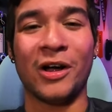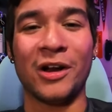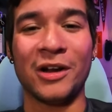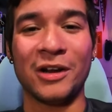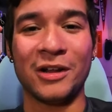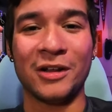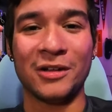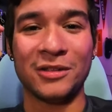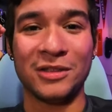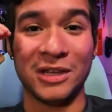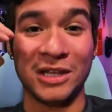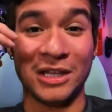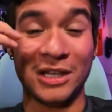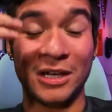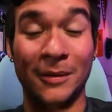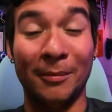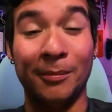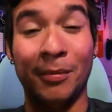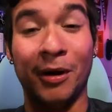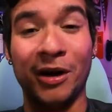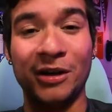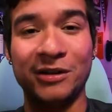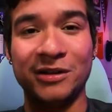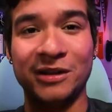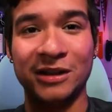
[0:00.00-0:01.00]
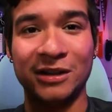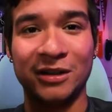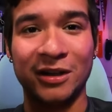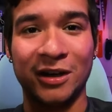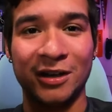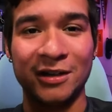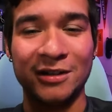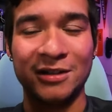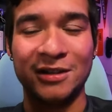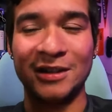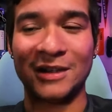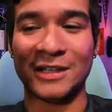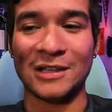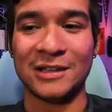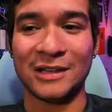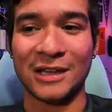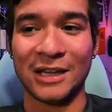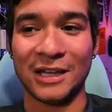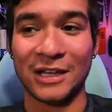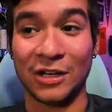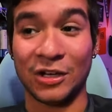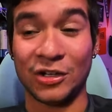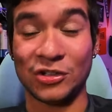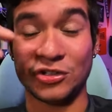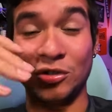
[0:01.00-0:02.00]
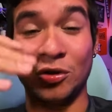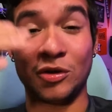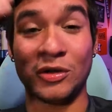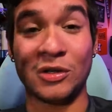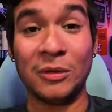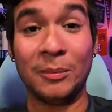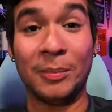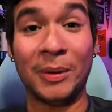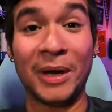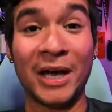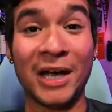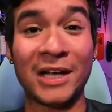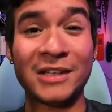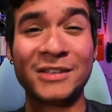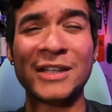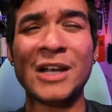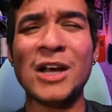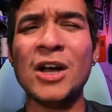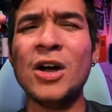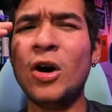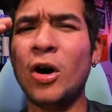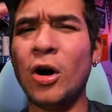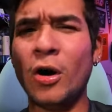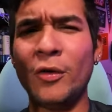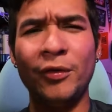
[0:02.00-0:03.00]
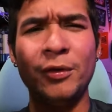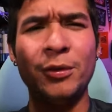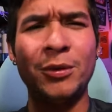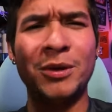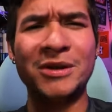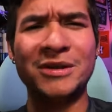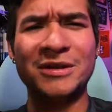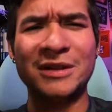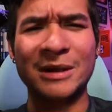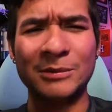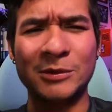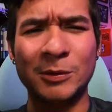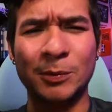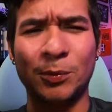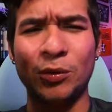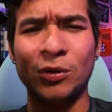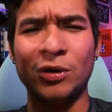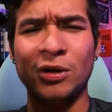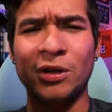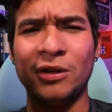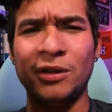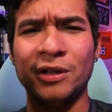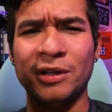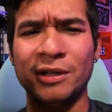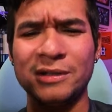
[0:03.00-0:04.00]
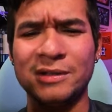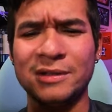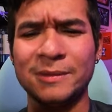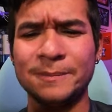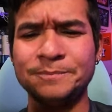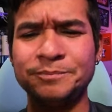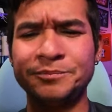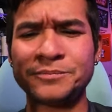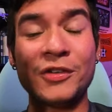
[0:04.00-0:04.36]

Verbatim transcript: on the unboxing content that y'all showed in the past. Hopefully we get the same support on this.